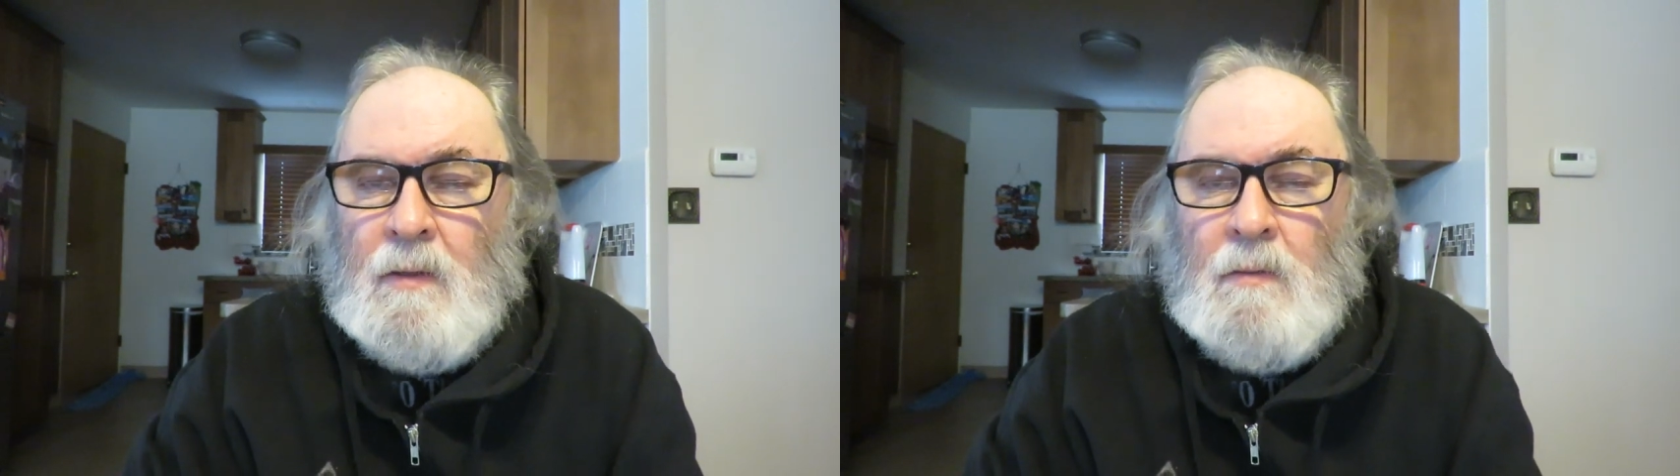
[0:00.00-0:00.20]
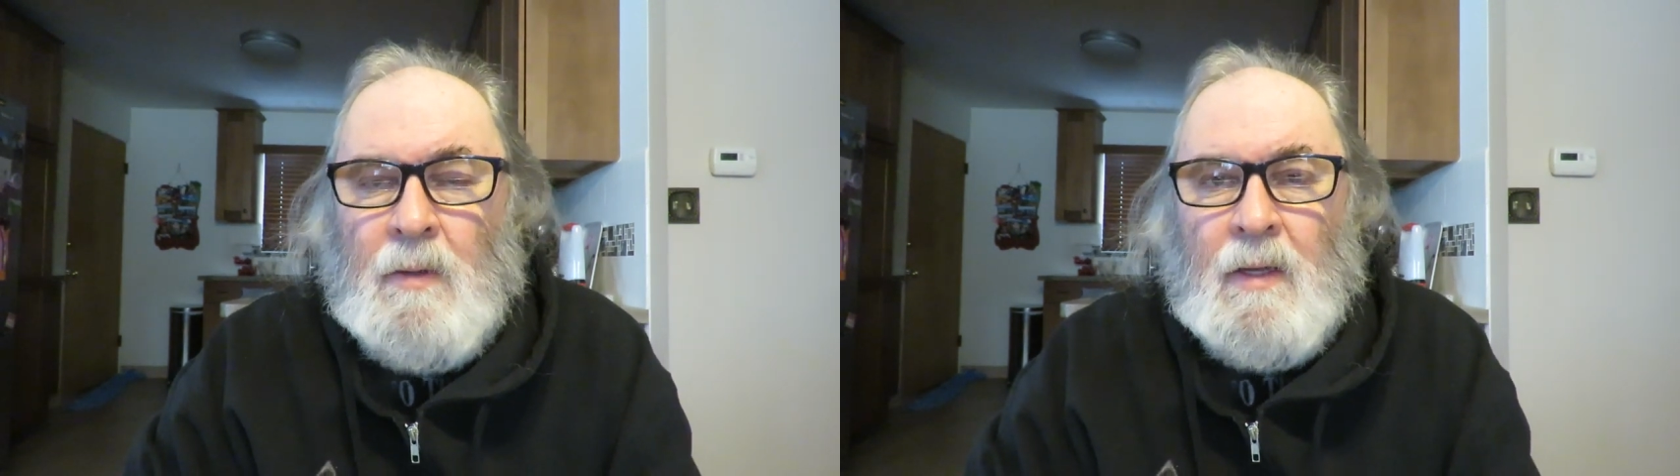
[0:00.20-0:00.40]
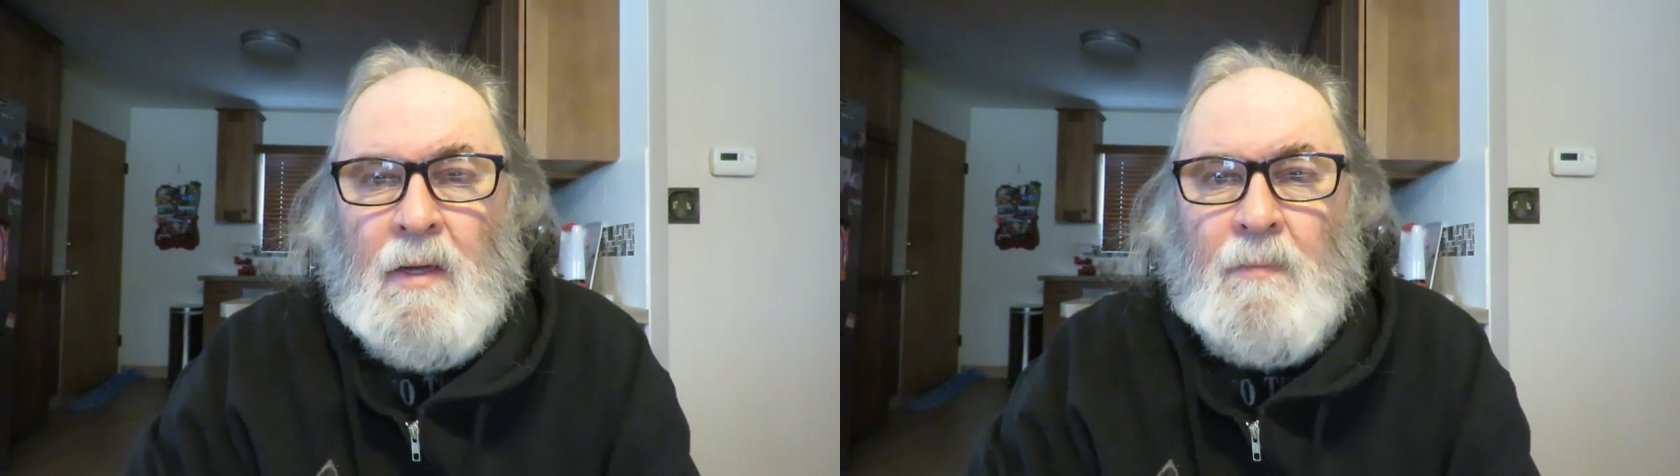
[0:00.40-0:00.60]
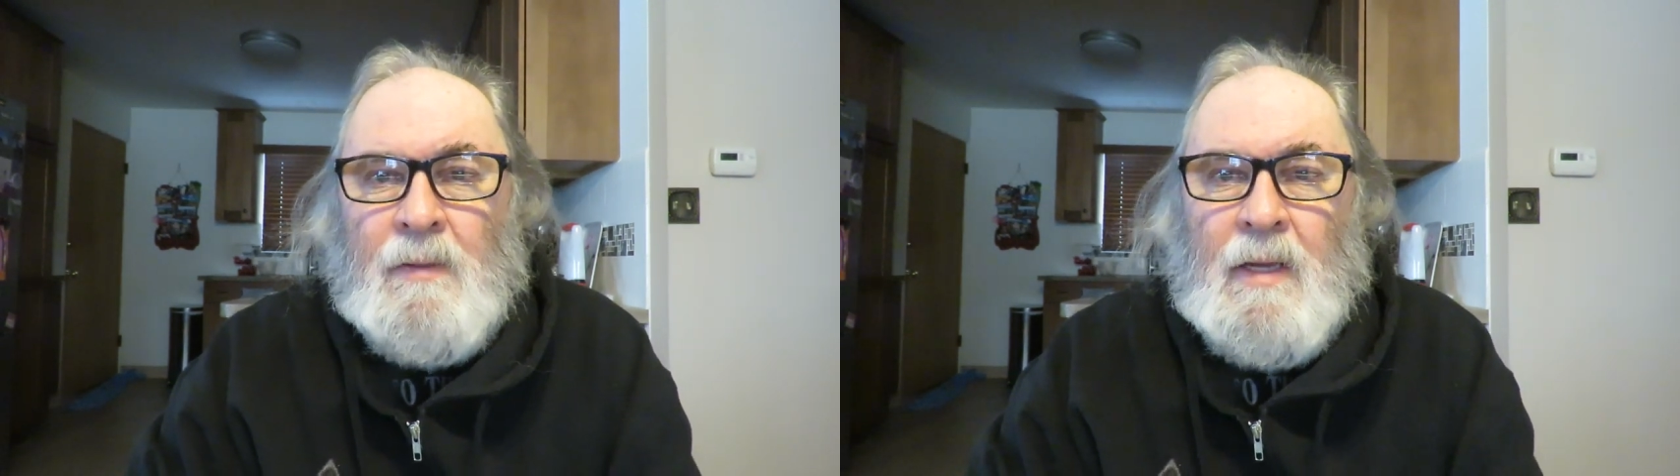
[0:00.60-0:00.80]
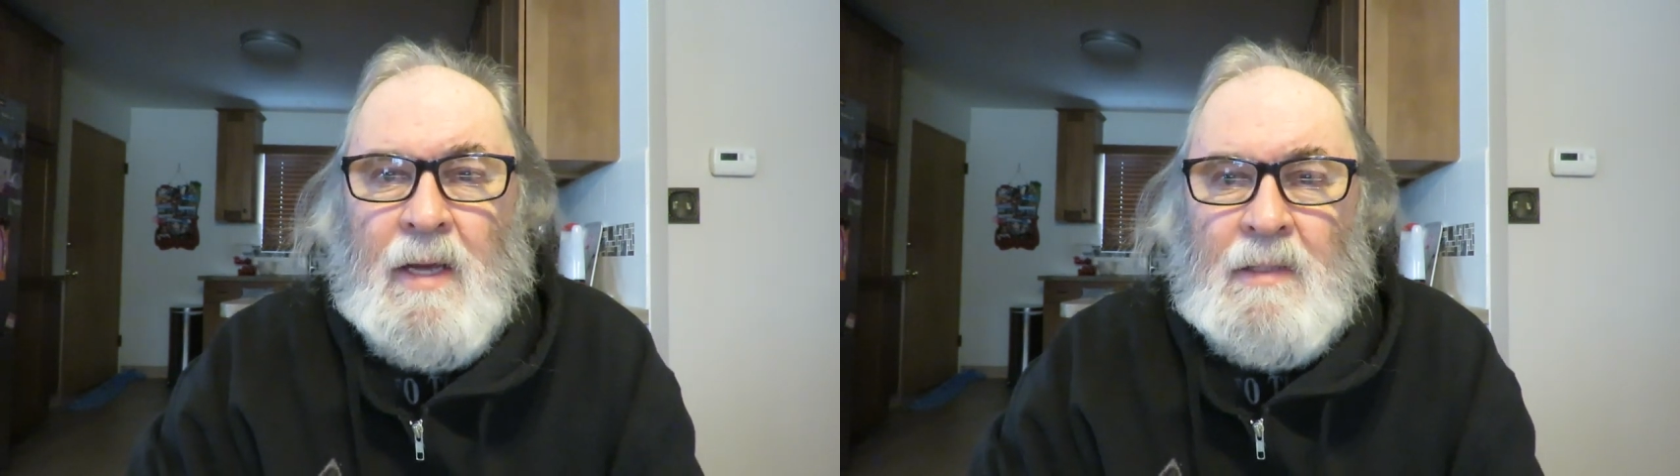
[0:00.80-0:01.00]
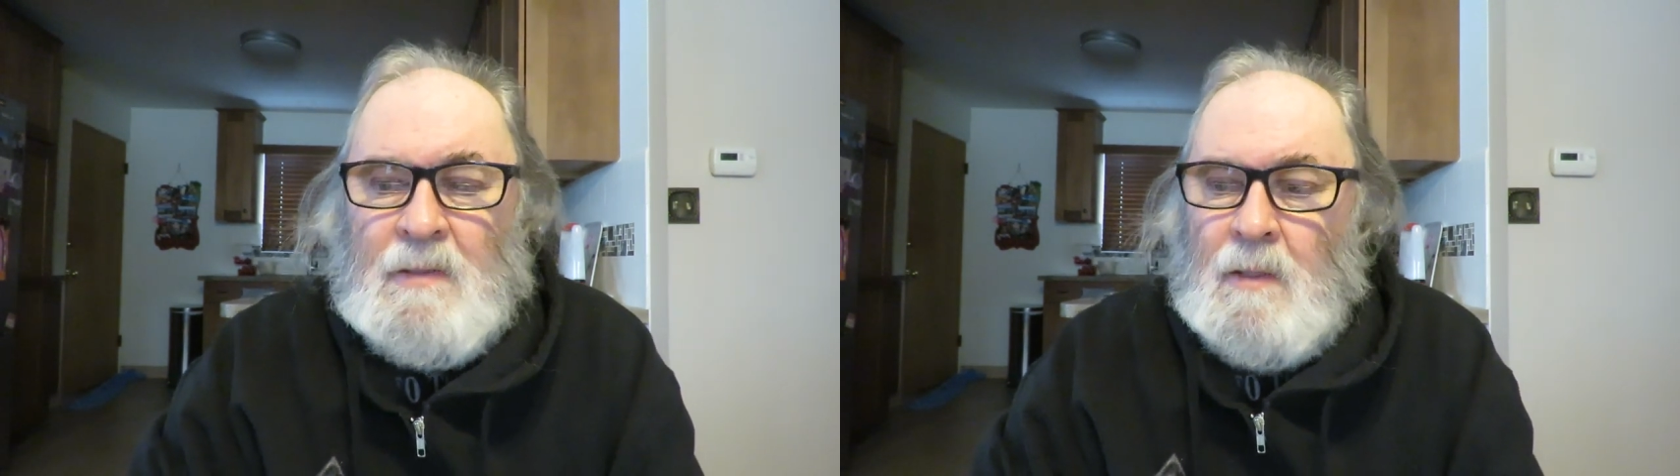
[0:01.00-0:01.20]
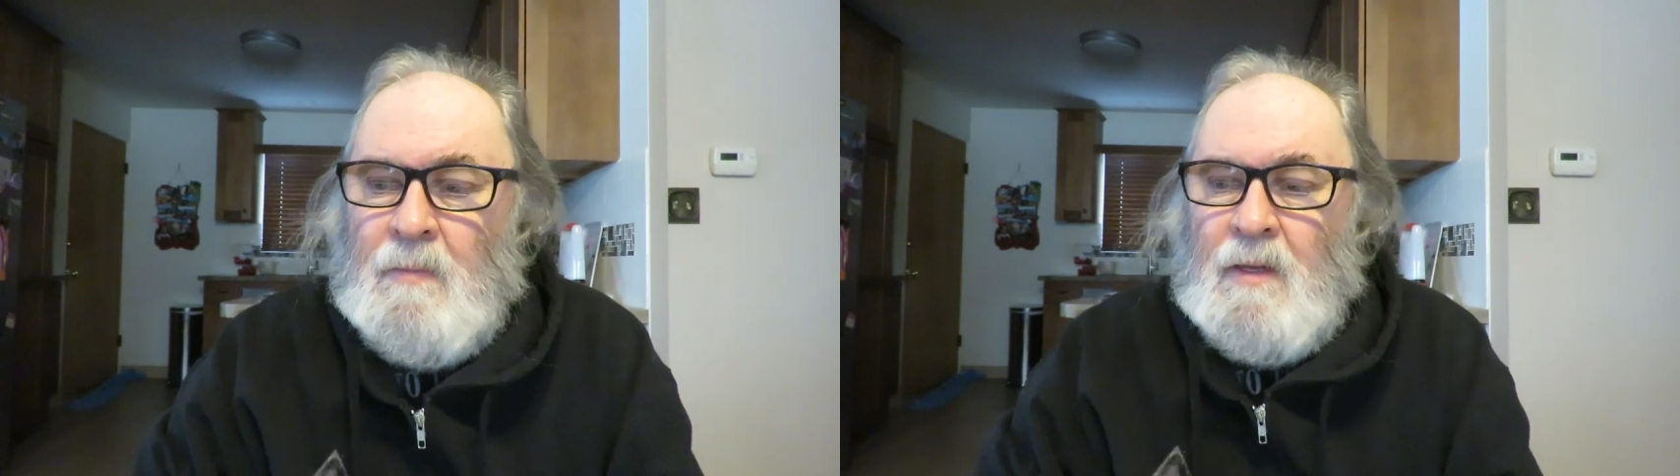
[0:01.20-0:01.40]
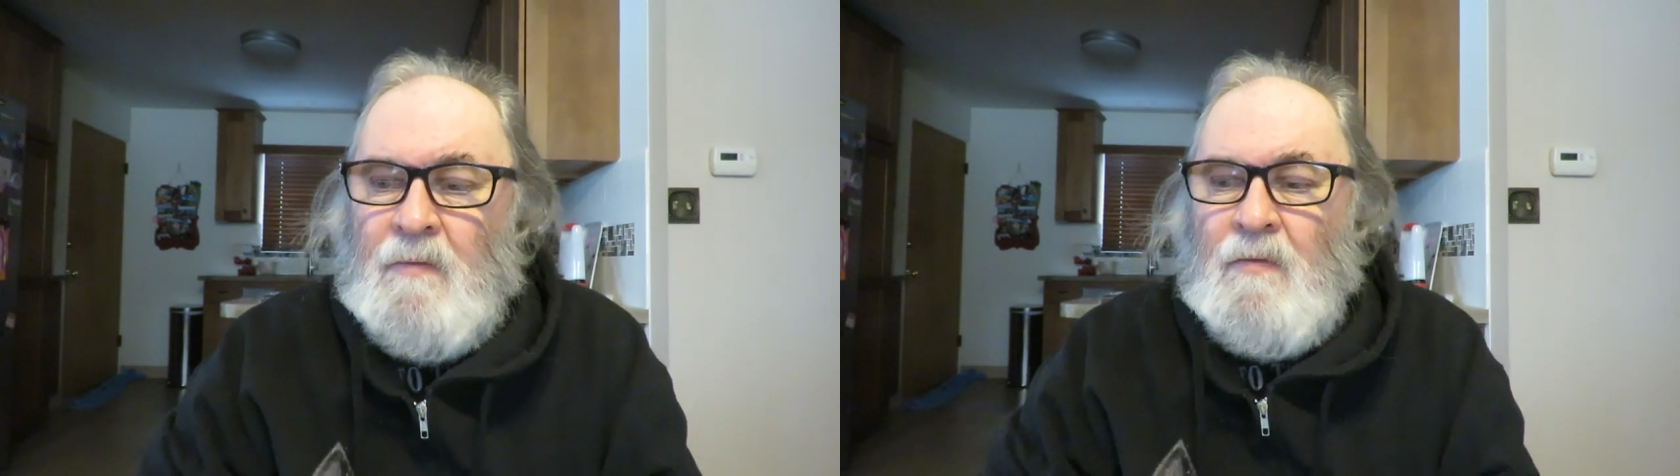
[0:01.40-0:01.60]
It's been a couple days since I
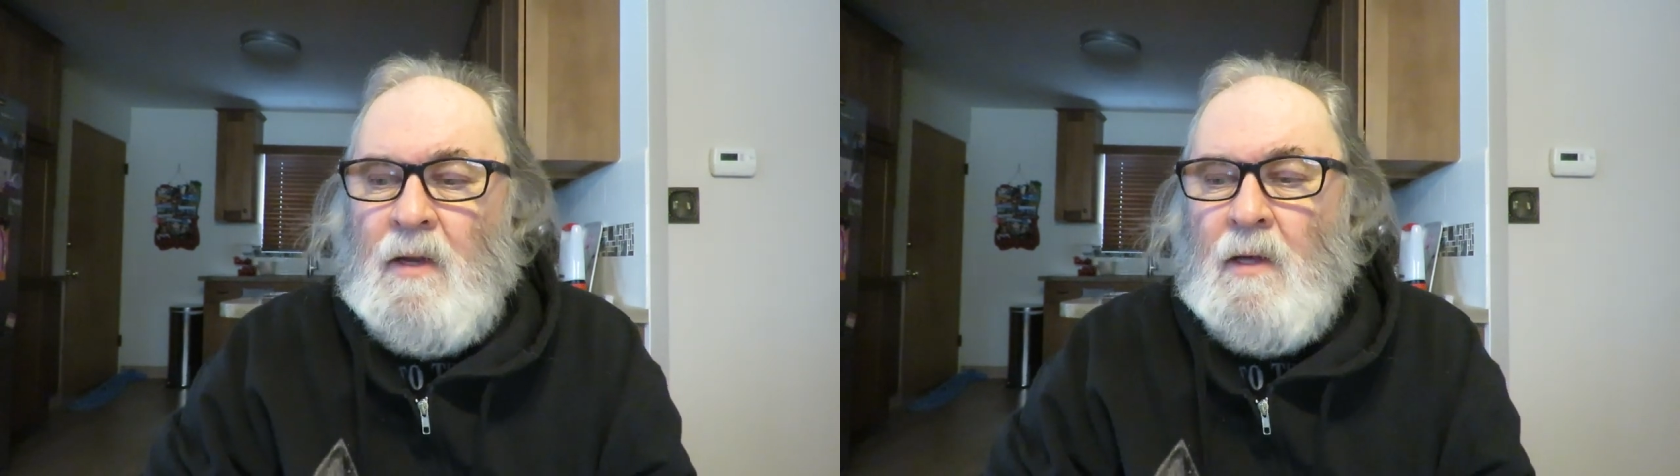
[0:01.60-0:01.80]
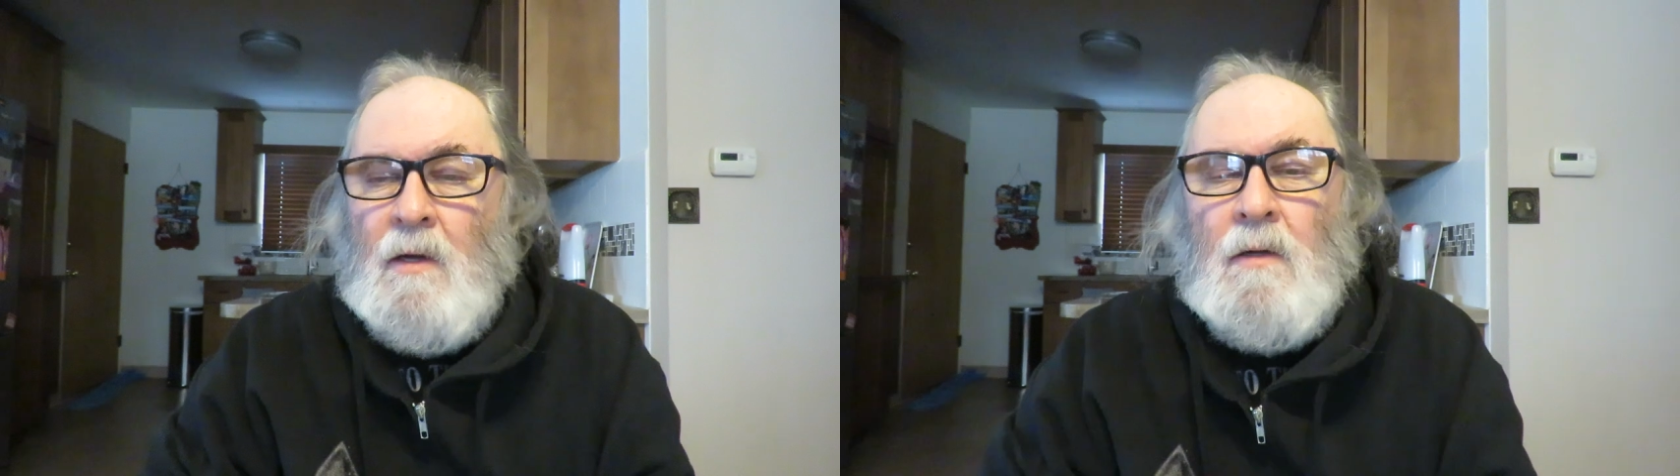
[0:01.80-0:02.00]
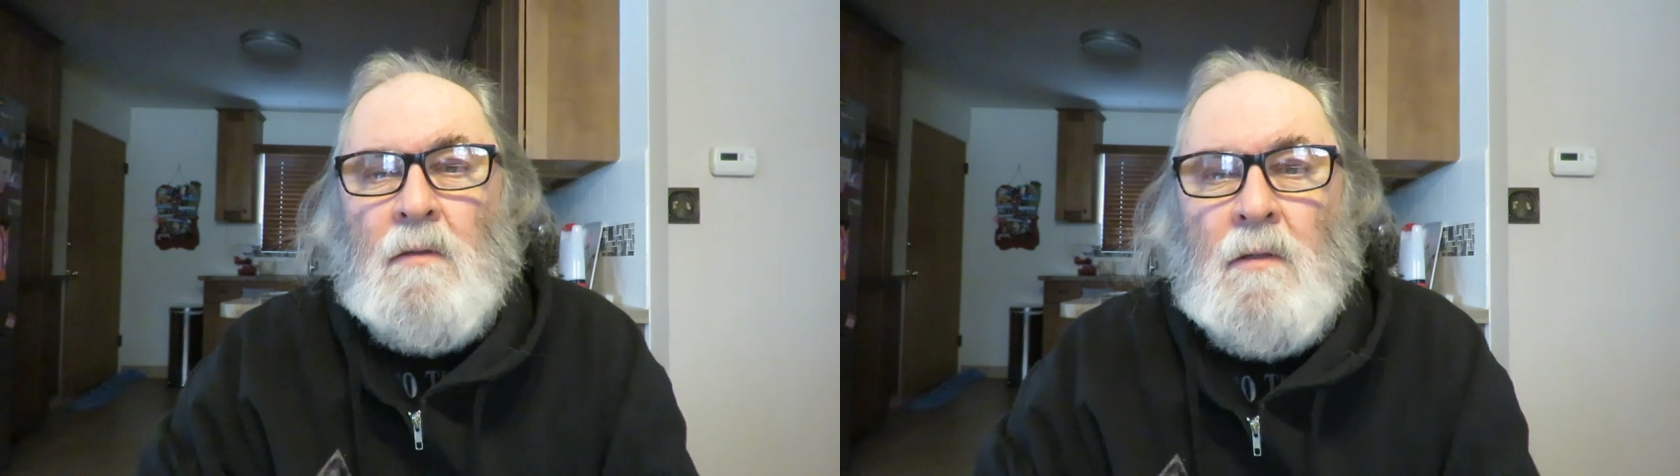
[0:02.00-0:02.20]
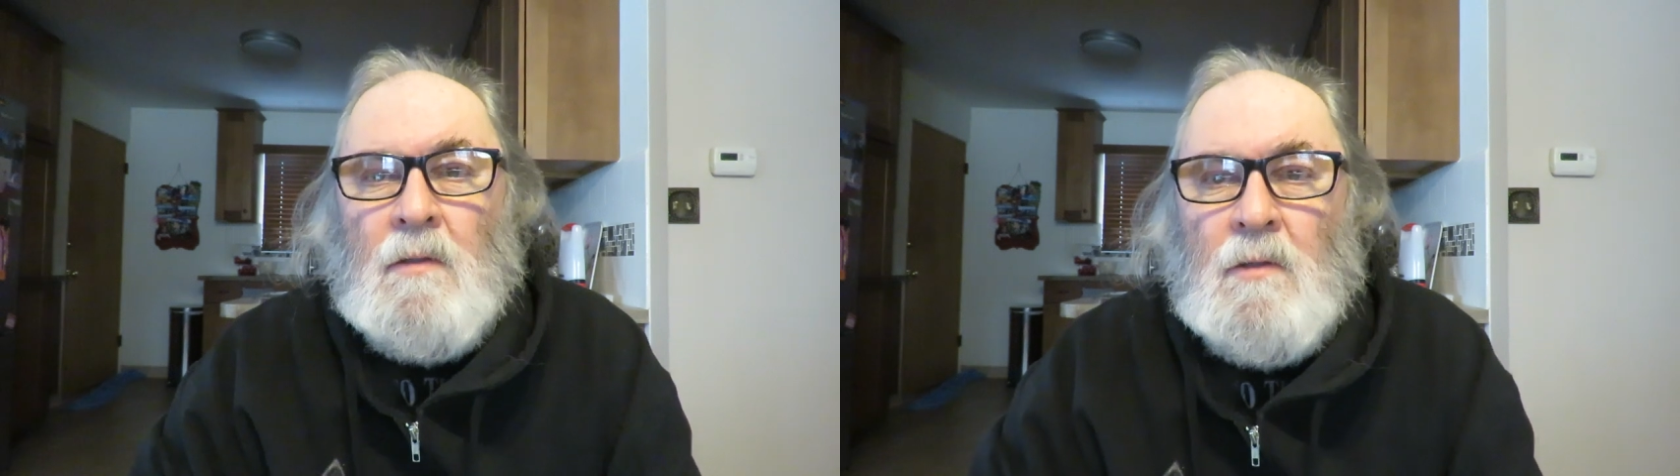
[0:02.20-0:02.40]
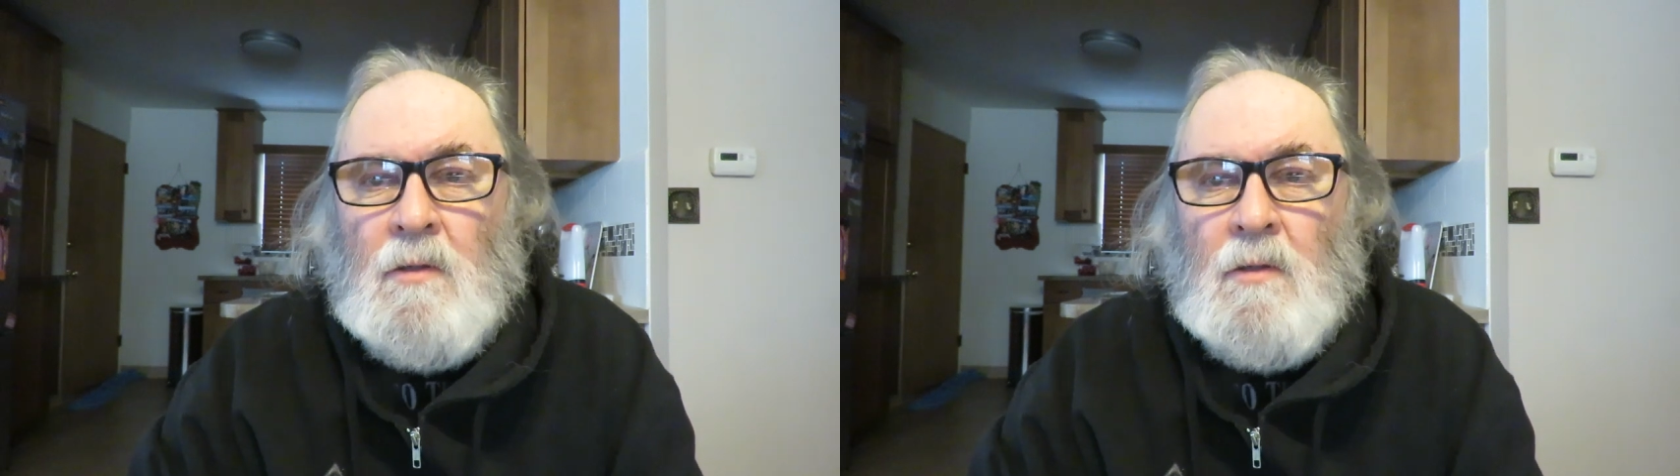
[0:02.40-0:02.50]
made a video,